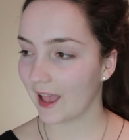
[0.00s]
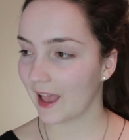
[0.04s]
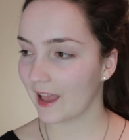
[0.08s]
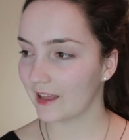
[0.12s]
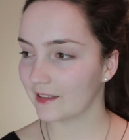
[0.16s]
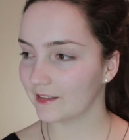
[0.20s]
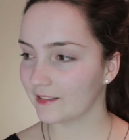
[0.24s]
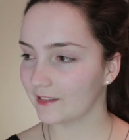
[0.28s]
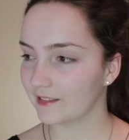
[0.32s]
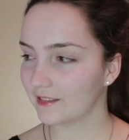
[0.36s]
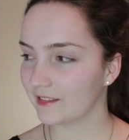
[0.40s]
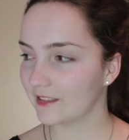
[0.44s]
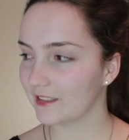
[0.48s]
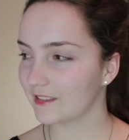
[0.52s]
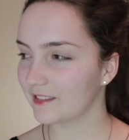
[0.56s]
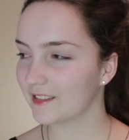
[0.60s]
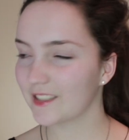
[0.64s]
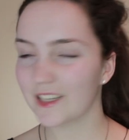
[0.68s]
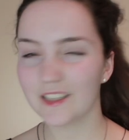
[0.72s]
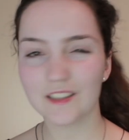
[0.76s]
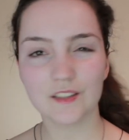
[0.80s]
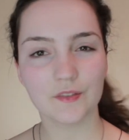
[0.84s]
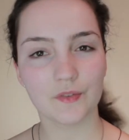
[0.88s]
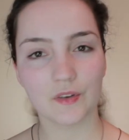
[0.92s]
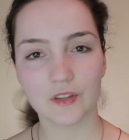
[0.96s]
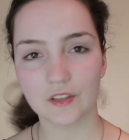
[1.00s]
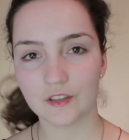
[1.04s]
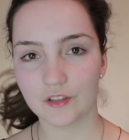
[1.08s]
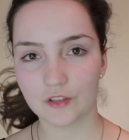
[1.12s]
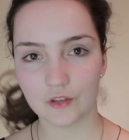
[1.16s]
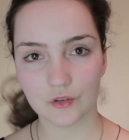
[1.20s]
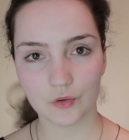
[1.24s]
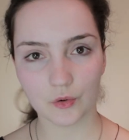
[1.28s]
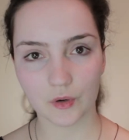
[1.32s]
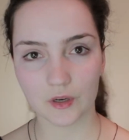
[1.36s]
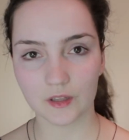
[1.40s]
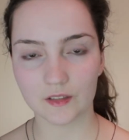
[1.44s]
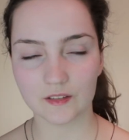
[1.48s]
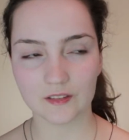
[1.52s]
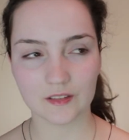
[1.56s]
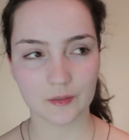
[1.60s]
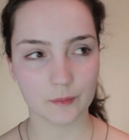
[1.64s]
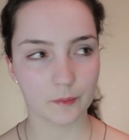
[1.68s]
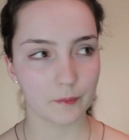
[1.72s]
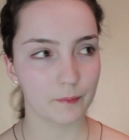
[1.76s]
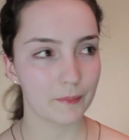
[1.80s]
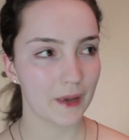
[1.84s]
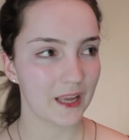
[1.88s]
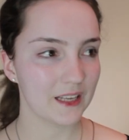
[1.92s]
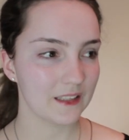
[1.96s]
And there's tons of other tutorials,
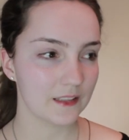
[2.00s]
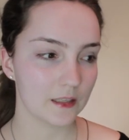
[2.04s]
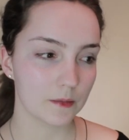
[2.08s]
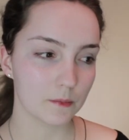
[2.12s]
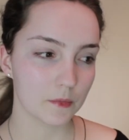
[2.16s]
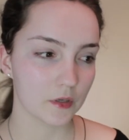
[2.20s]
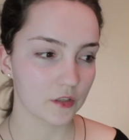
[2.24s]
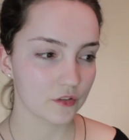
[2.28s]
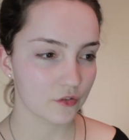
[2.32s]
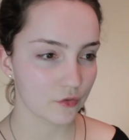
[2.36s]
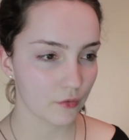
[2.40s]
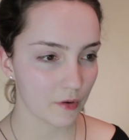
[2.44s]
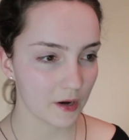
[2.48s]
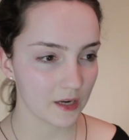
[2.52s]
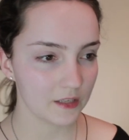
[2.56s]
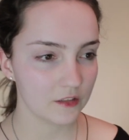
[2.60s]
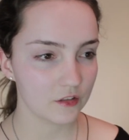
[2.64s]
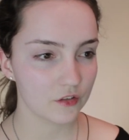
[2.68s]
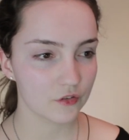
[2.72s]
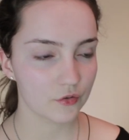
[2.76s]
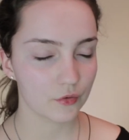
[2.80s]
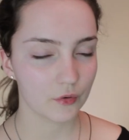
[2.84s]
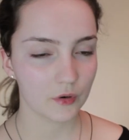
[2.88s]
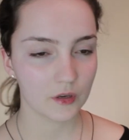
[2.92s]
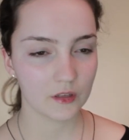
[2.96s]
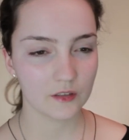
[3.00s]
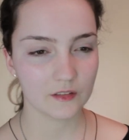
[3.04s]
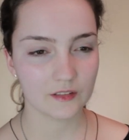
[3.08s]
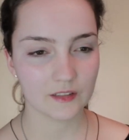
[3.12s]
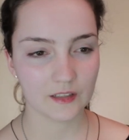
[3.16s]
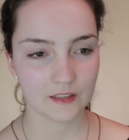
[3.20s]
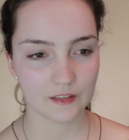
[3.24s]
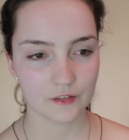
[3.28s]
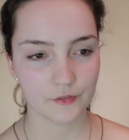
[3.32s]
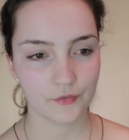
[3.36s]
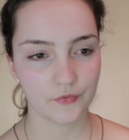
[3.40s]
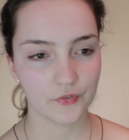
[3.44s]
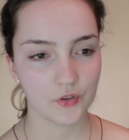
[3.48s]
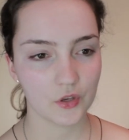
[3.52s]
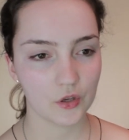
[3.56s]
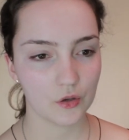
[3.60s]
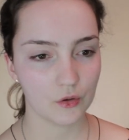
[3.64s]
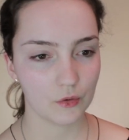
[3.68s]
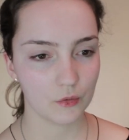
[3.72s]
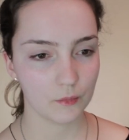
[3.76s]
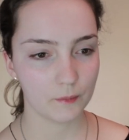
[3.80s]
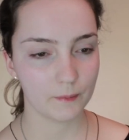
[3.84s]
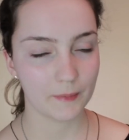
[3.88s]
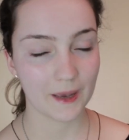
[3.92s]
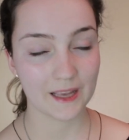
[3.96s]
some basic masquerade tutorials, there's a
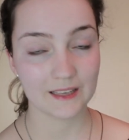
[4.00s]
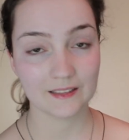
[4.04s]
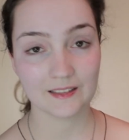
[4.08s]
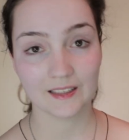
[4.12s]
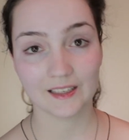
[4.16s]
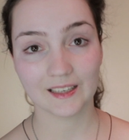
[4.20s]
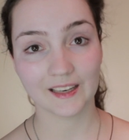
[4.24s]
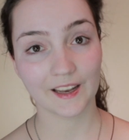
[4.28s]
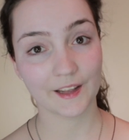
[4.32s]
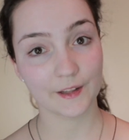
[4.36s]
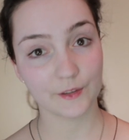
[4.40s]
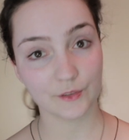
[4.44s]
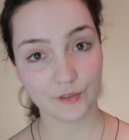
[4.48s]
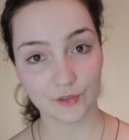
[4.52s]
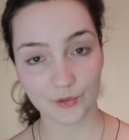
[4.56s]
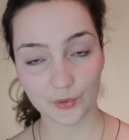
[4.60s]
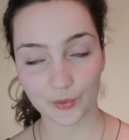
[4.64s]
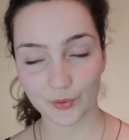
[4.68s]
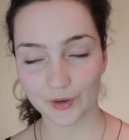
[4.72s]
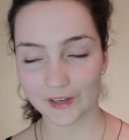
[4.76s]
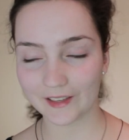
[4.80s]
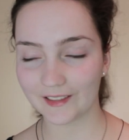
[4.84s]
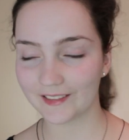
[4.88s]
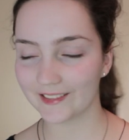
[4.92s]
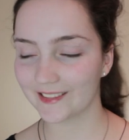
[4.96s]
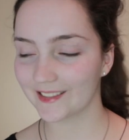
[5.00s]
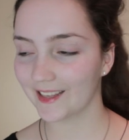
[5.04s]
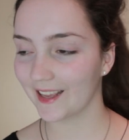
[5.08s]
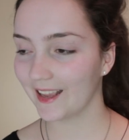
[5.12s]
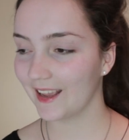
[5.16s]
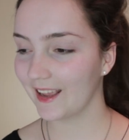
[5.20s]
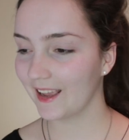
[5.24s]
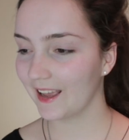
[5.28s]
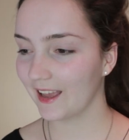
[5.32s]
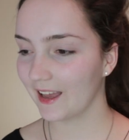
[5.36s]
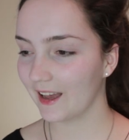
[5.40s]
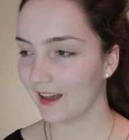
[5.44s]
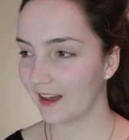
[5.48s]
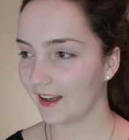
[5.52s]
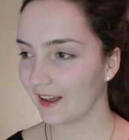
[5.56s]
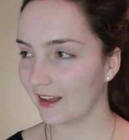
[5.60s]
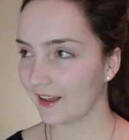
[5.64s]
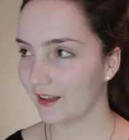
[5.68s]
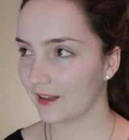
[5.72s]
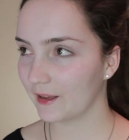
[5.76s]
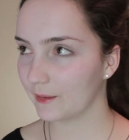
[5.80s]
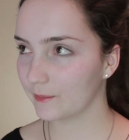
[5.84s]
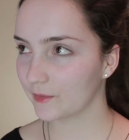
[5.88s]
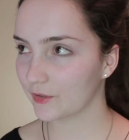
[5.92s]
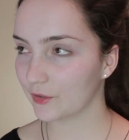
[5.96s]
few basic nail tutorials.
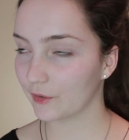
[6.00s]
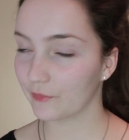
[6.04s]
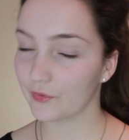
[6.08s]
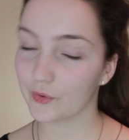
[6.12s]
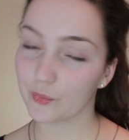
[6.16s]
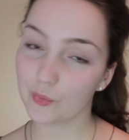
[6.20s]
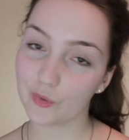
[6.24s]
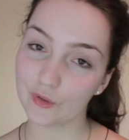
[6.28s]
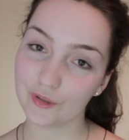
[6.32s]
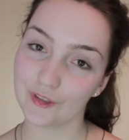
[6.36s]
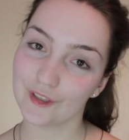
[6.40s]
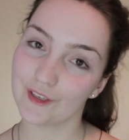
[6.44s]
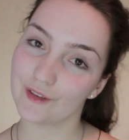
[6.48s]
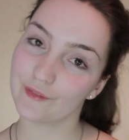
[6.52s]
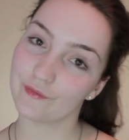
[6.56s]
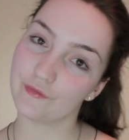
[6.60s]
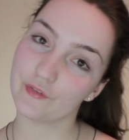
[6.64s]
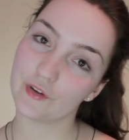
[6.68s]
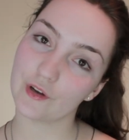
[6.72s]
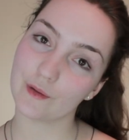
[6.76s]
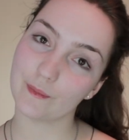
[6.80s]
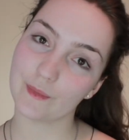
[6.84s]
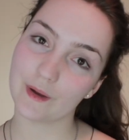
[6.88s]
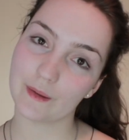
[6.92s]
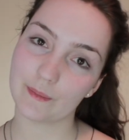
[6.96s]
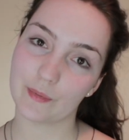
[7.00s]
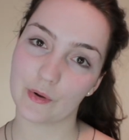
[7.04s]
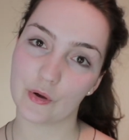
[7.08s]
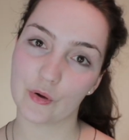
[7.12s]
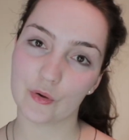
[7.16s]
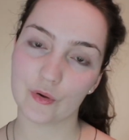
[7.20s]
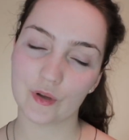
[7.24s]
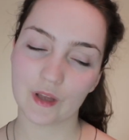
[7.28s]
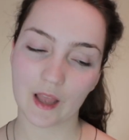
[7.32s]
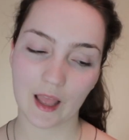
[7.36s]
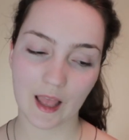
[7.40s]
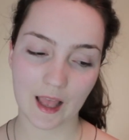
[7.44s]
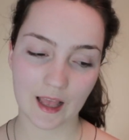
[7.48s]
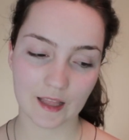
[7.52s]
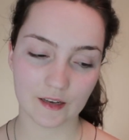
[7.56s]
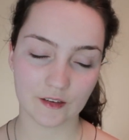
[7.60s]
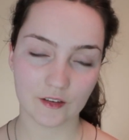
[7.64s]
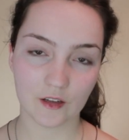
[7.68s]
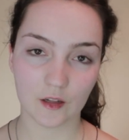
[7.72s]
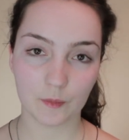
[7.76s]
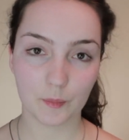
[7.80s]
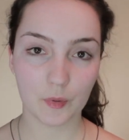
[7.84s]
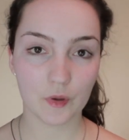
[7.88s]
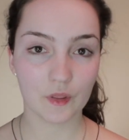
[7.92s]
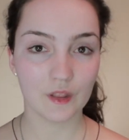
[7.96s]
So if you want, you can follow my blog, and
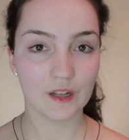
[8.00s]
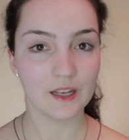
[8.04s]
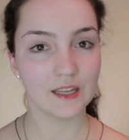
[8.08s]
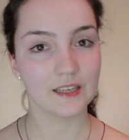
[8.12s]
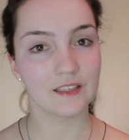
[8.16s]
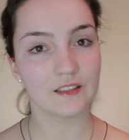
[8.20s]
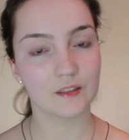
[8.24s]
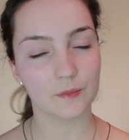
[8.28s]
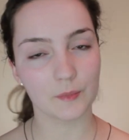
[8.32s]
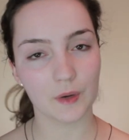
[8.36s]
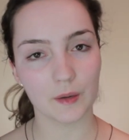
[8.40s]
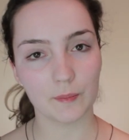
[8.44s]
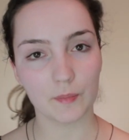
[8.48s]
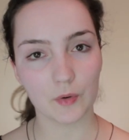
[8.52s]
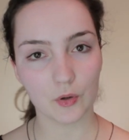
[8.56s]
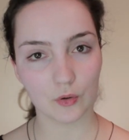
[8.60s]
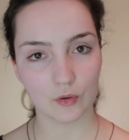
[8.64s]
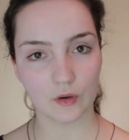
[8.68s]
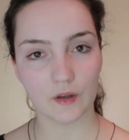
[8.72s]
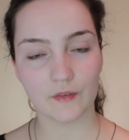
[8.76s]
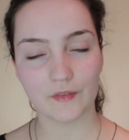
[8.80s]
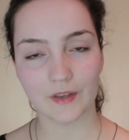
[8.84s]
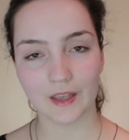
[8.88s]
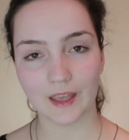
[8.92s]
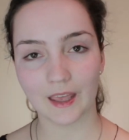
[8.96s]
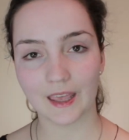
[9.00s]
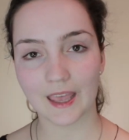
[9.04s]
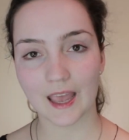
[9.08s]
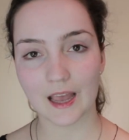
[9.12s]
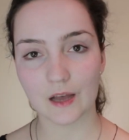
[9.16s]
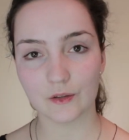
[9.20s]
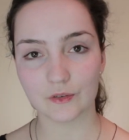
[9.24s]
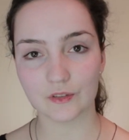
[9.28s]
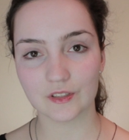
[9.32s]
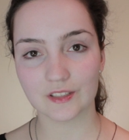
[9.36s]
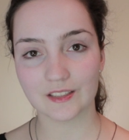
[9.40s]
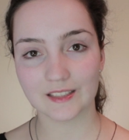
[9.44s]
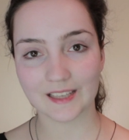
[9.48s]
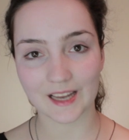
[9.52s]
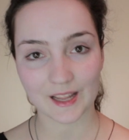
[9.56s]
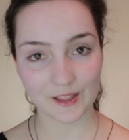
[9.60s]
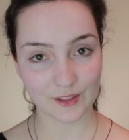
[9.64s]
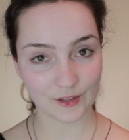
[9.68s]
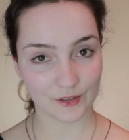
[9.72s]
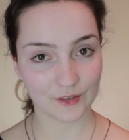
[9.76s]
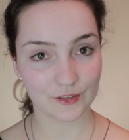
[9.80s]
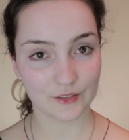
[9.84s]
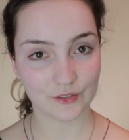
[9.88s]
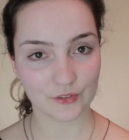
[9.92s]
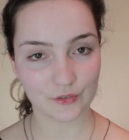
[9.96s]
I'll put the link to my blog loving account down
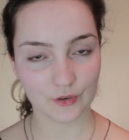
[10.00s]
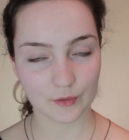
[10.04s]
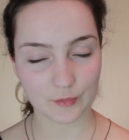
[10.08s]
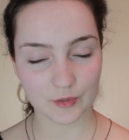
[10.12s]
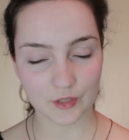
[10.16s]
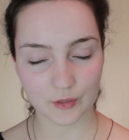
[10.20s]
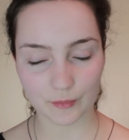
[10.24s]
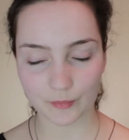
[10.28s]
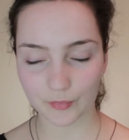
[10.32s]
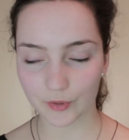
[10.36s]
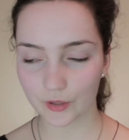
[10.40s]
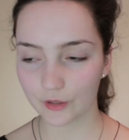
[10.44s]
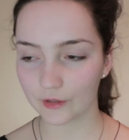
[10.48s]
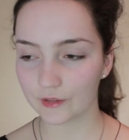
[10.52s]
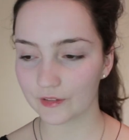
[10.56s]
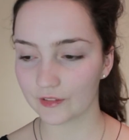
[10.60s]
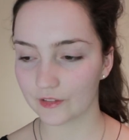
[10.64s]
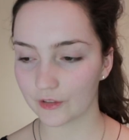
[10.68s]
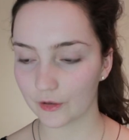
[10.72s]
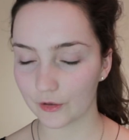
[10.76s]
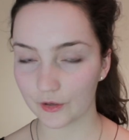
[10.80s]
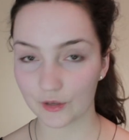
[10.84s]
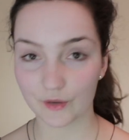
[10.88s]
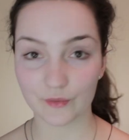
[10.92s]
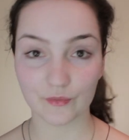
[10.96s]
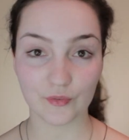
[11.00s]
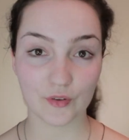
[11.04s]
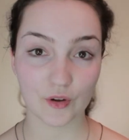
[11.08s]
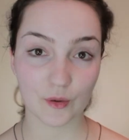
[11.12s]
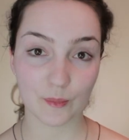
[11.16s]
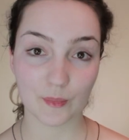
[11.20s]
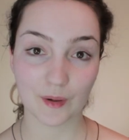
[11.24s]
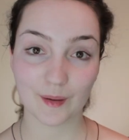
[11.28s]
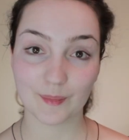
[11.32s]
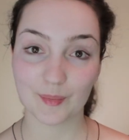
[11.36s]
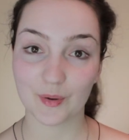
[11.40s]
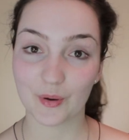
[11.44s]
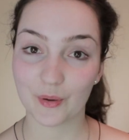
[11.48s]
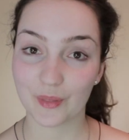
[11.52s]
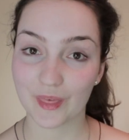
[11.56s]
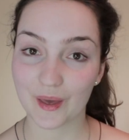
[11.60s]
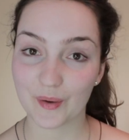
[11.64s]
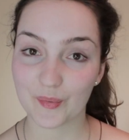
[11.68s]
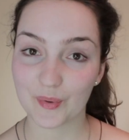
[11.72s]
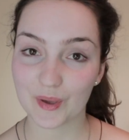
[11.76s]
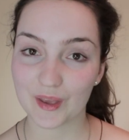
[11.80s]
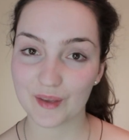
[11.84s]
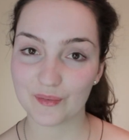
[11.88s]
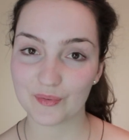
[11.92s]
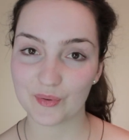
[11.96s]
in the description box, so you can follow my blog
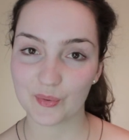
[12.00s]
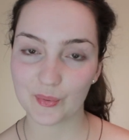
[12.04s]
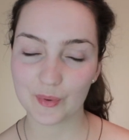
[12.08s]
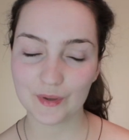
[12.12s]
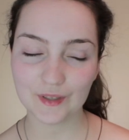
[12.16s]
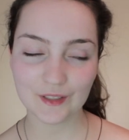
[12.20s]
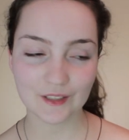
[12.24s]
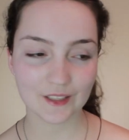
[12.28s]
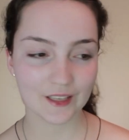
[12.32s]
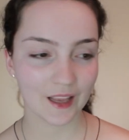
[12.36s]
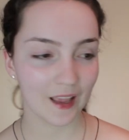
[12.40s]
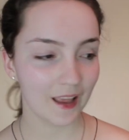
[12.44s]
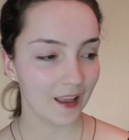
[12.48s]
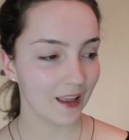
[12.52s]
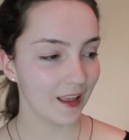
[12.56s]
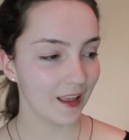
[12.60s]
that way if you want.